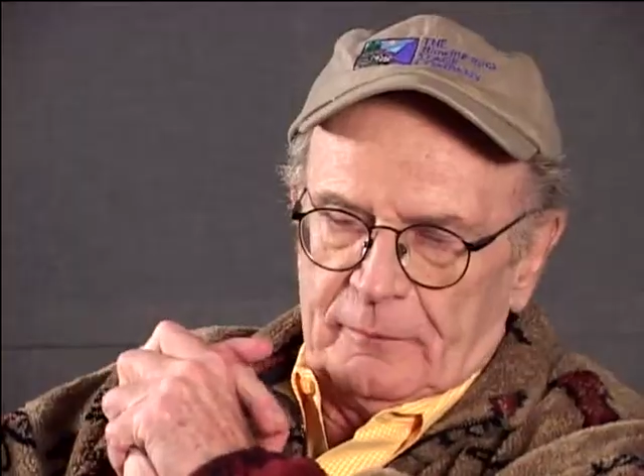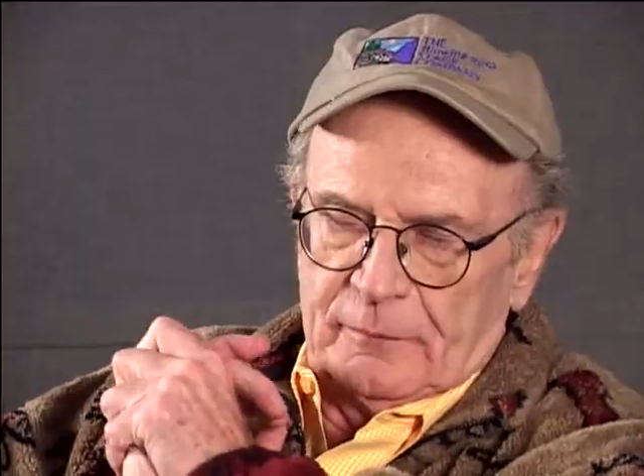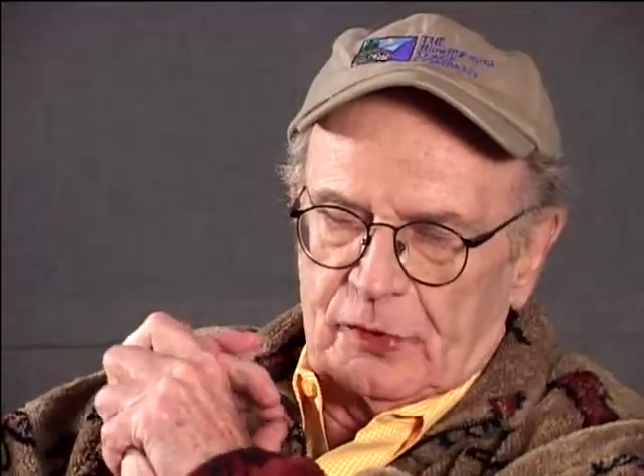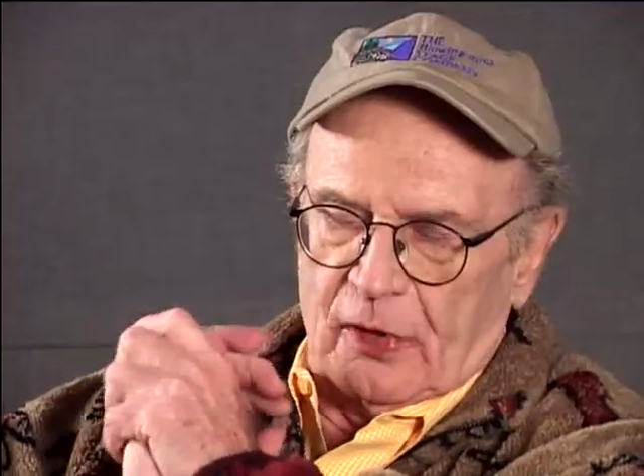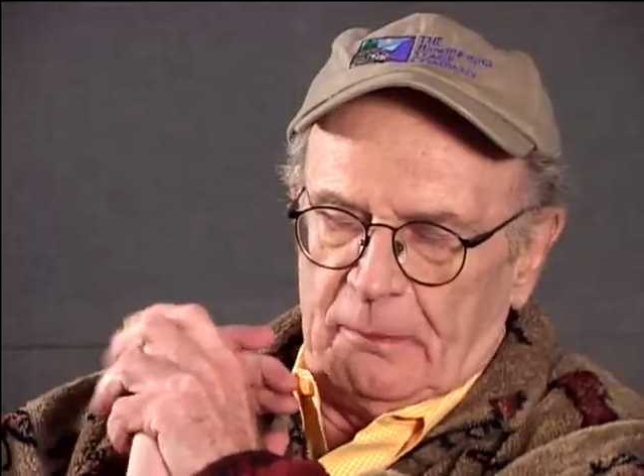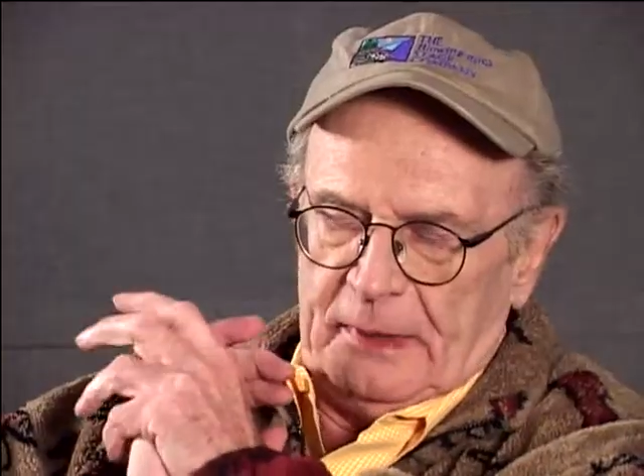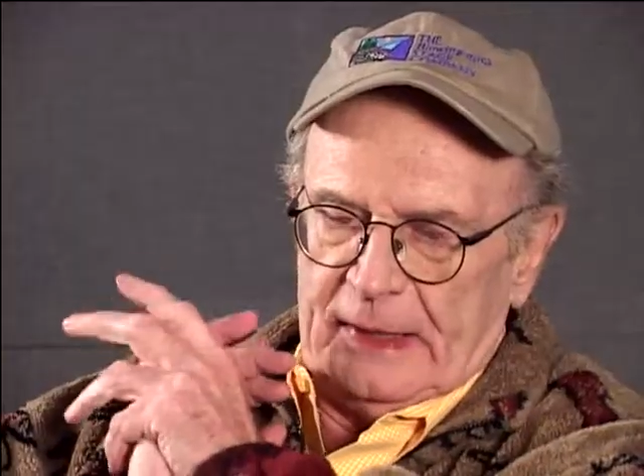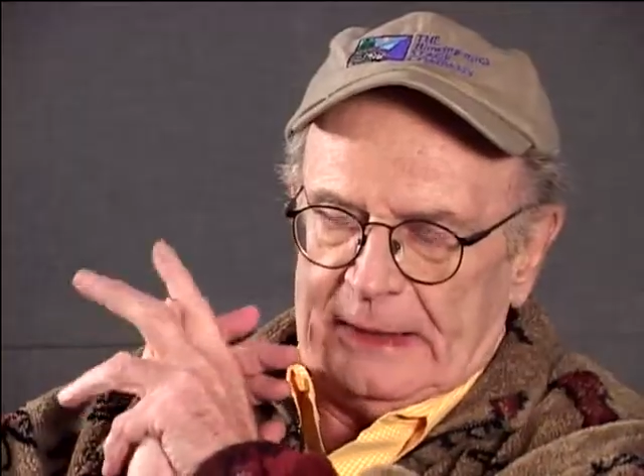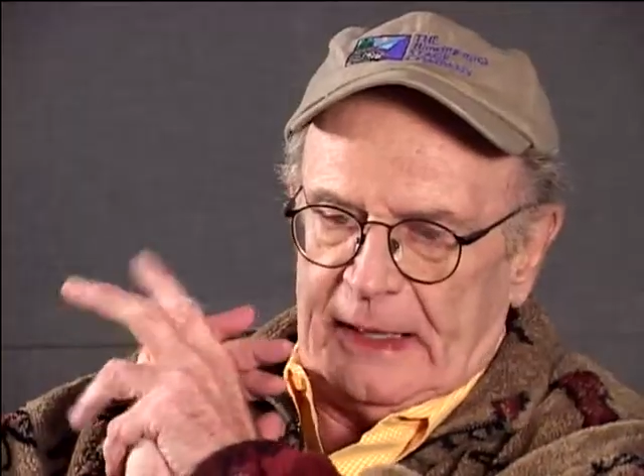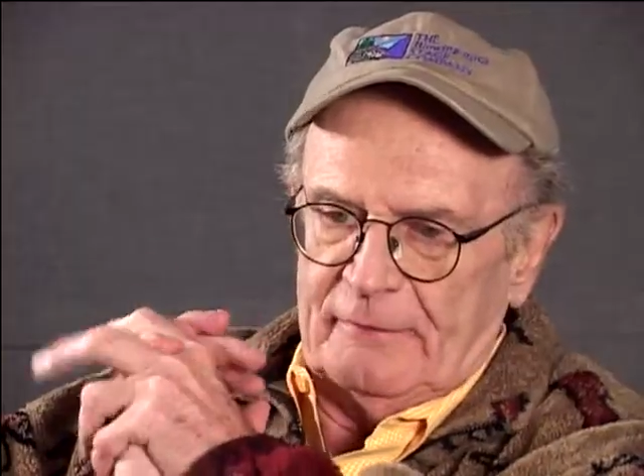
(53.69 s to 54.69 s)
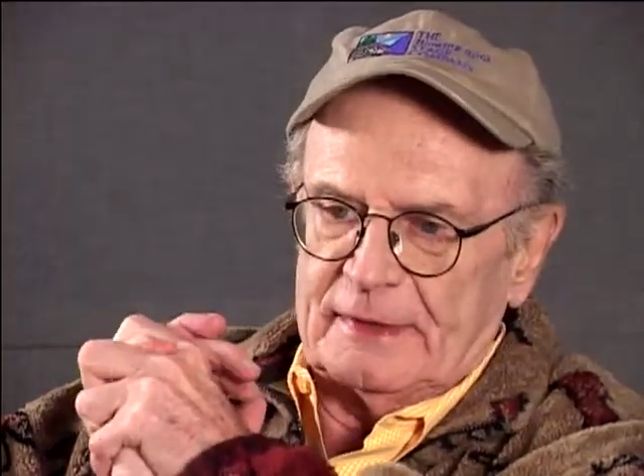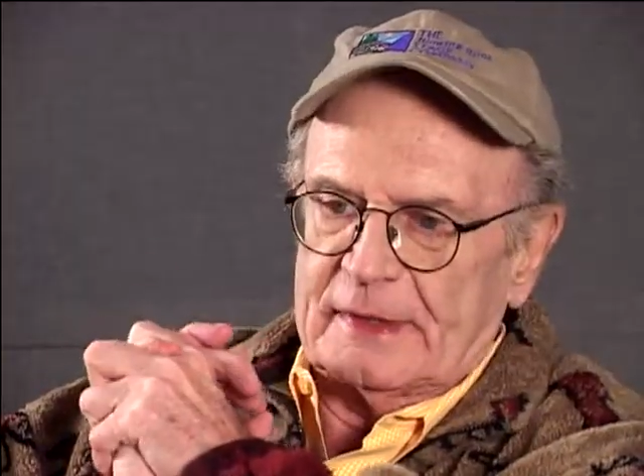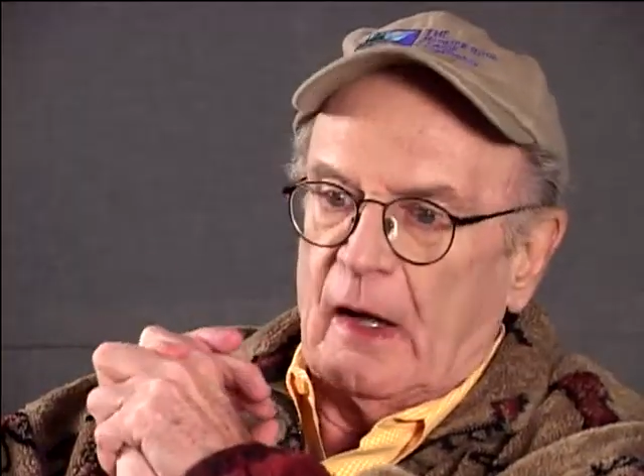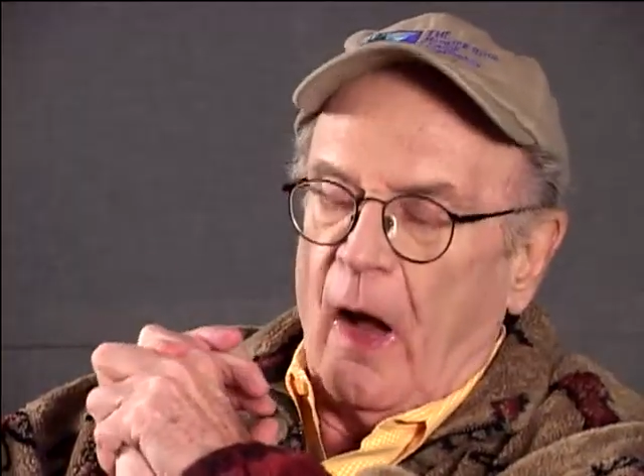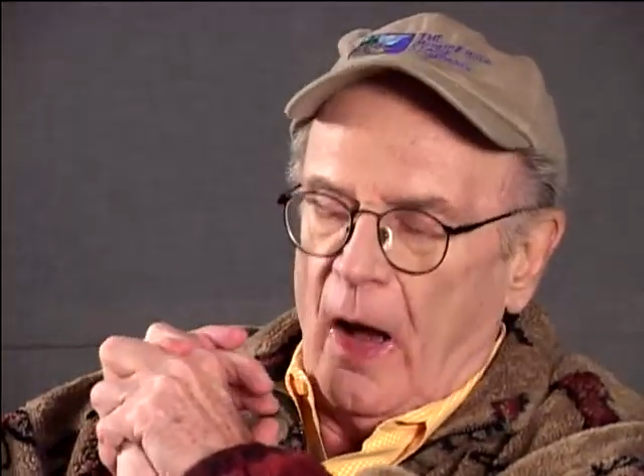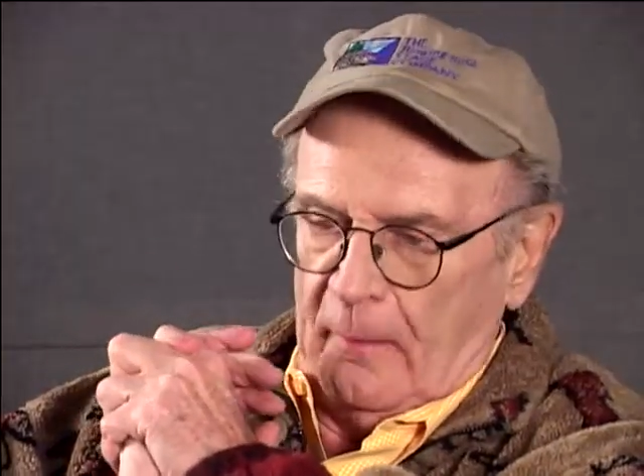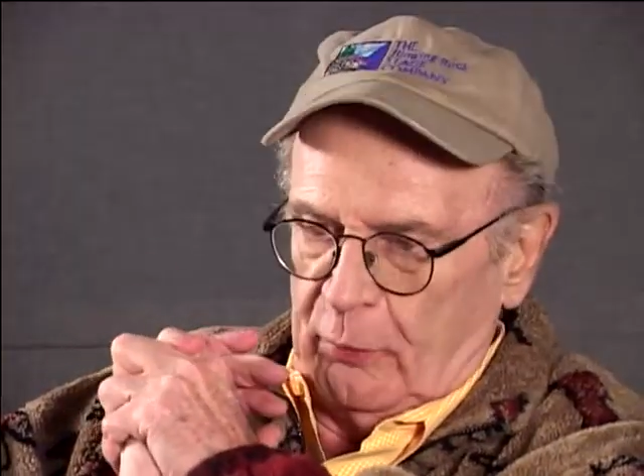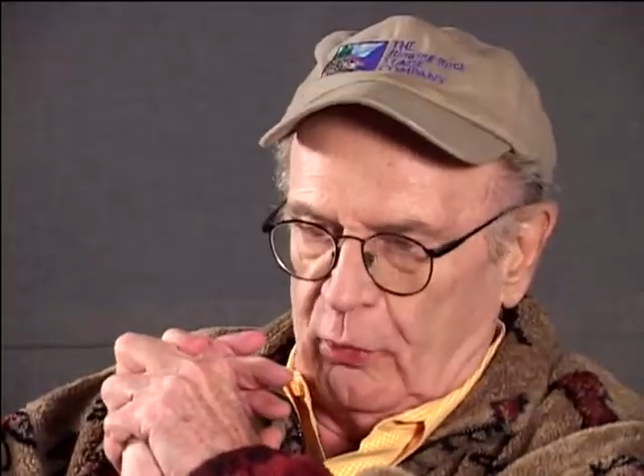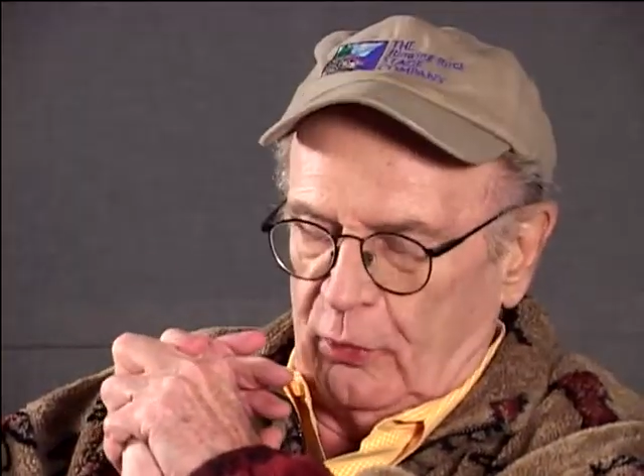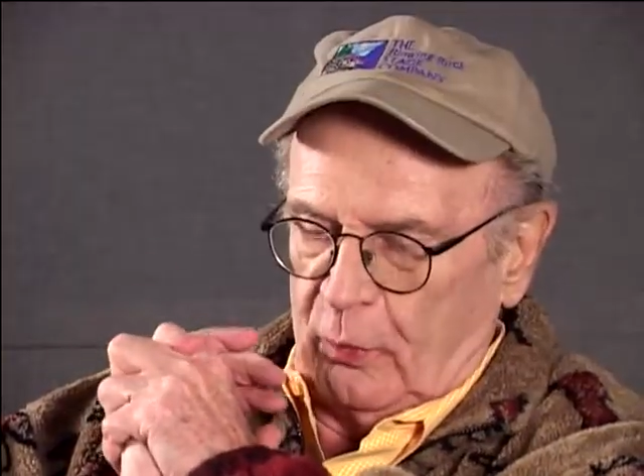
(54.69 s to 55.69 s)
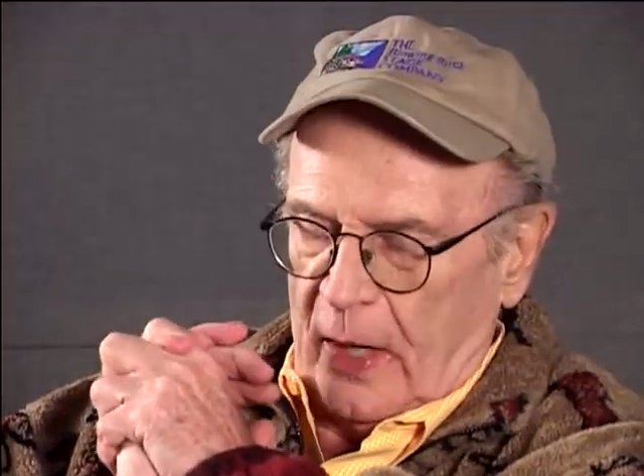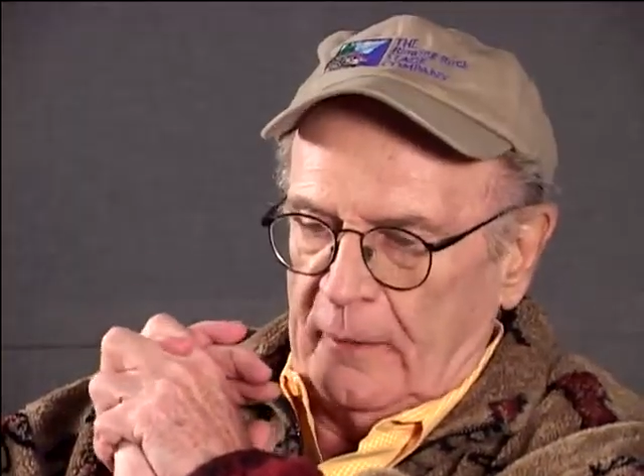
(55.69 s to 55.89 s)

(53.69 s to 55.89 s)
starred Bette Davis on Broadway.